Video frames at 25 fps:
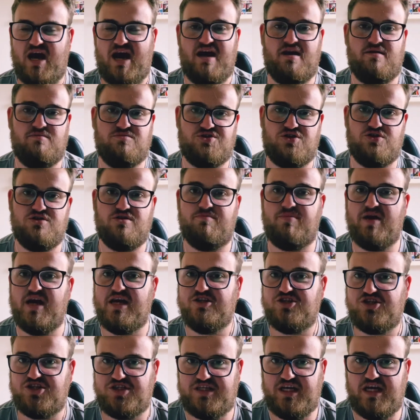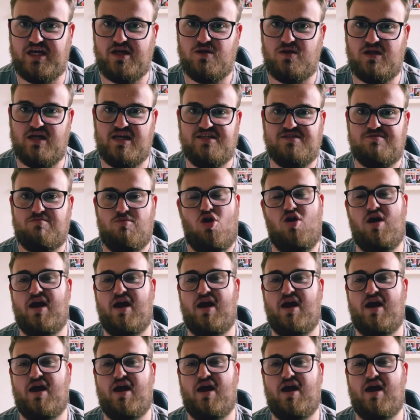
Adams on the bench, Steele as my